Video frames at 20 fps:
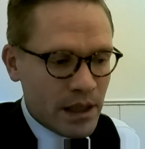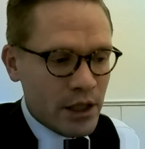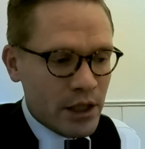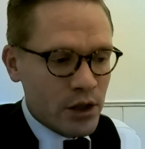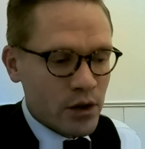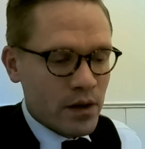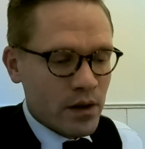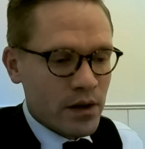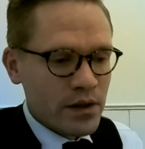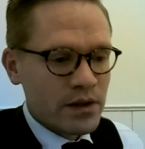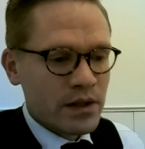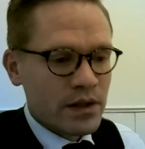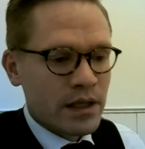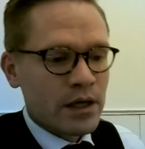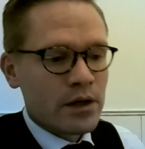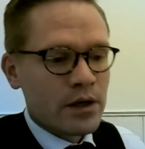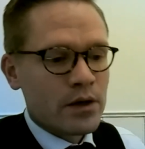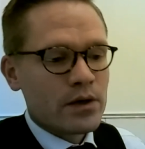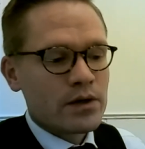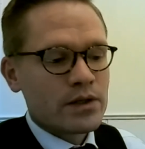many journalists
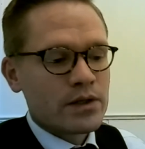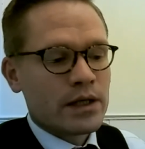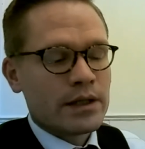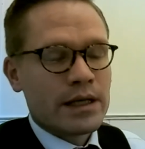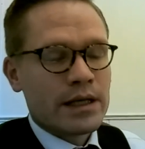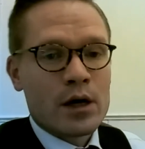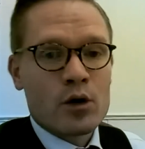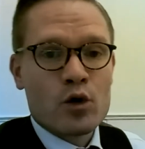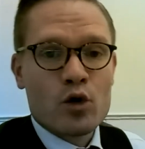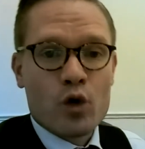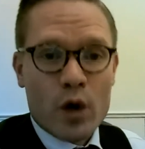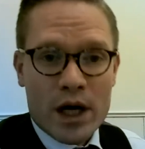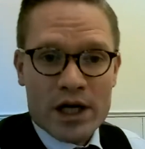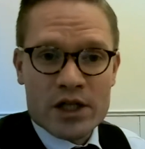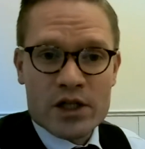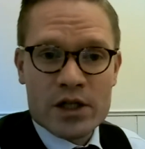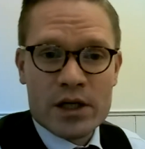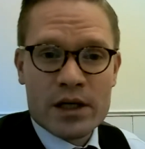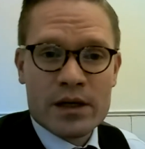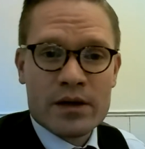and editors are now
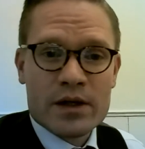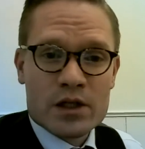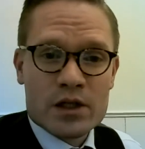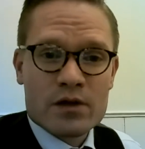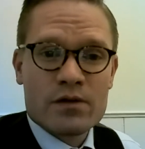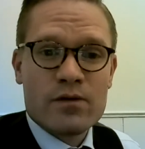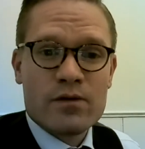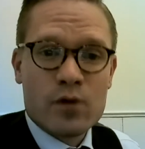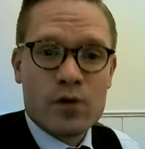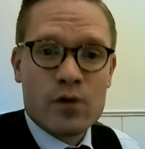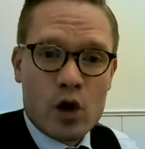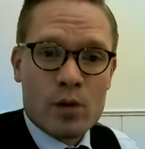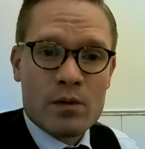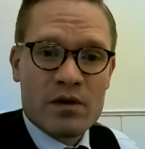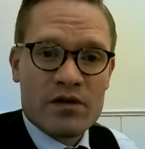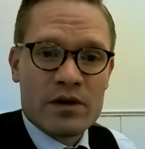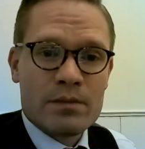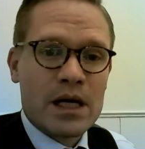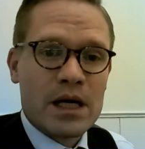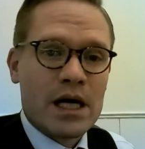questioning this
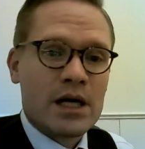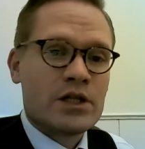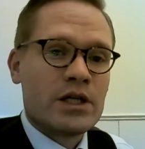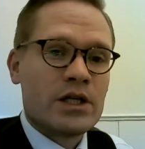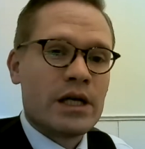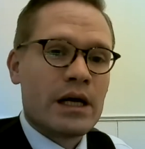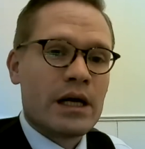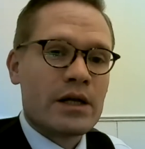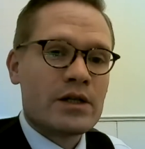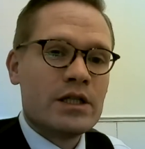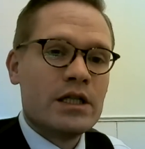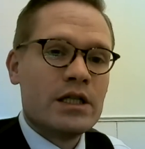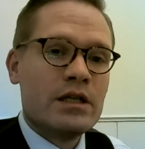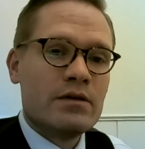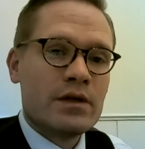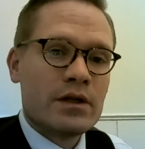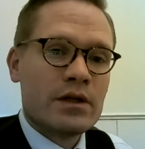form of impartiality,